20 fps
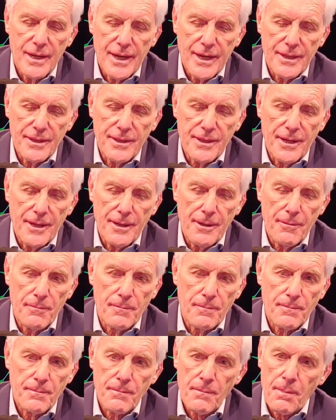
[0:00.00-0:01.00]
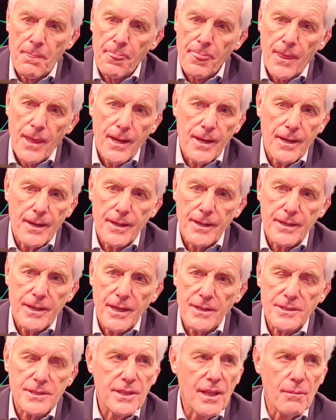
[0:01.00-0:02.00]
And um, uh,
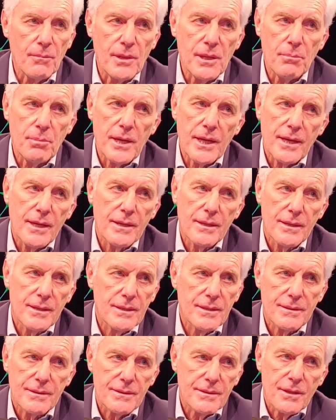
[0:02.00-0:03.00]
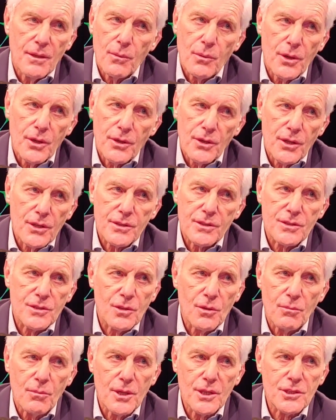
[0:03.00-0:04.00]
against Namibia, there were not
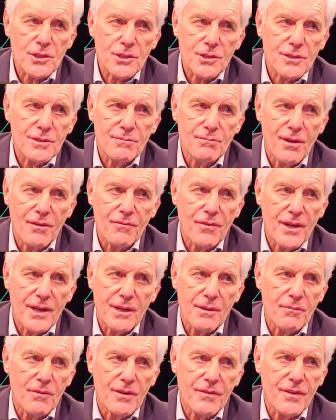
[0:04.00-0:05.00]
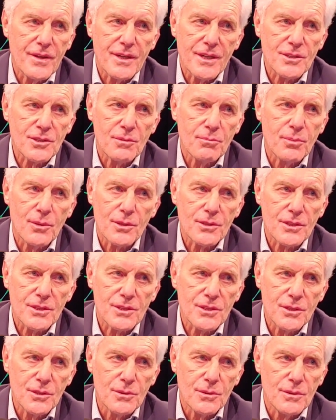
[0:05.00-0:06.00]
so much Bafana Bafana
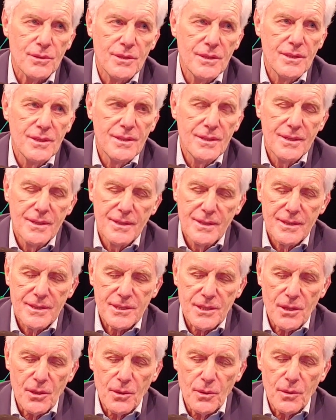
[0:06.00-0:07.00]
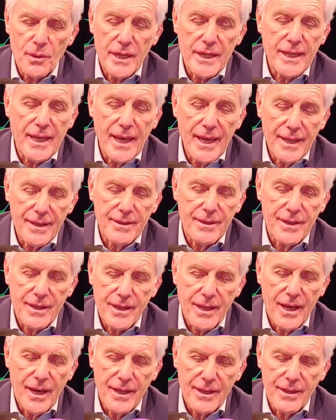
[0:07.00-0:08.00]
supporters, too. So again,
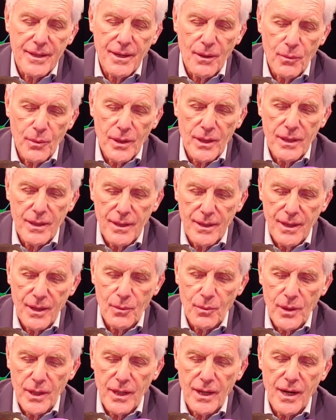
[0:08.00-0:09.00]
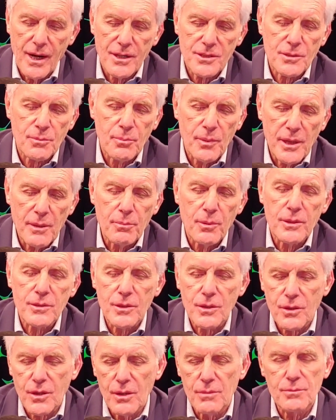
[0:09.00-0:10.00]
again, I will I will ask people
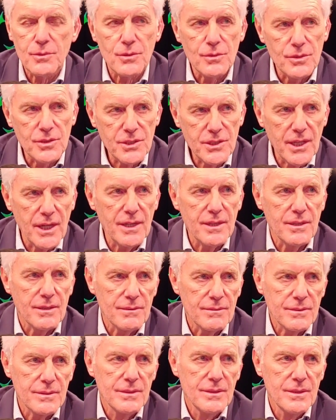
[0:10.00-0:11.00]
to come to the stadium.